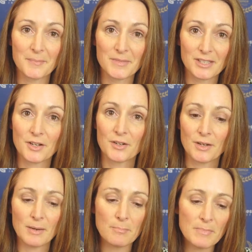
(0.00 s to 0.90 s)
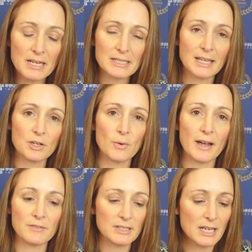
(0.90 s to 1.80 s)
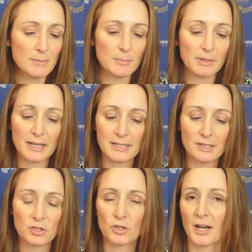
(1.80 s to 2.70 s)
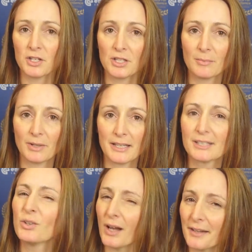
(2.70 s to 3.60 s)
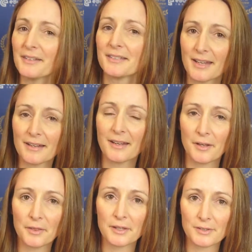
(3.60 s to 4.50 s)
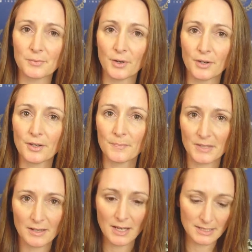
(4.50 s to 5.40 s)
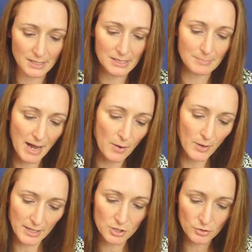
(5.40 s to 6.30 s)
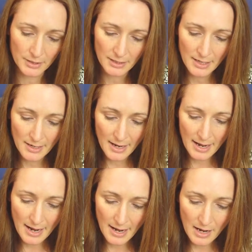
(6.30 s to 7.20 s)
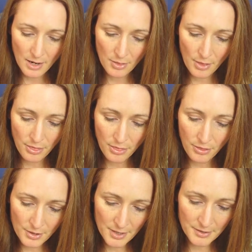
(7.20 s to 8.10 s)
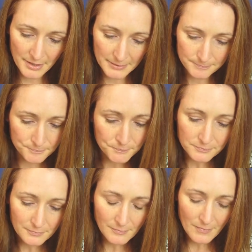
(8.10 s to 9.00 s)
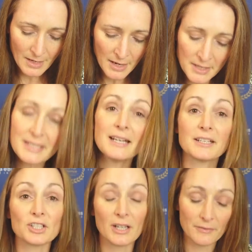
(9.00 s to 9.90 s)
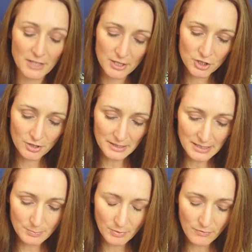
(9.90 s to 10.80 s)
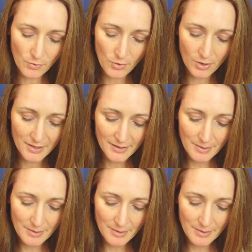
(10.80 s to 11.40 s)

So it means that you'll have your team in place, your strategy in place, and you'll understand how things work. So that's a smart way to do it. The third thing, and I've touched on this before,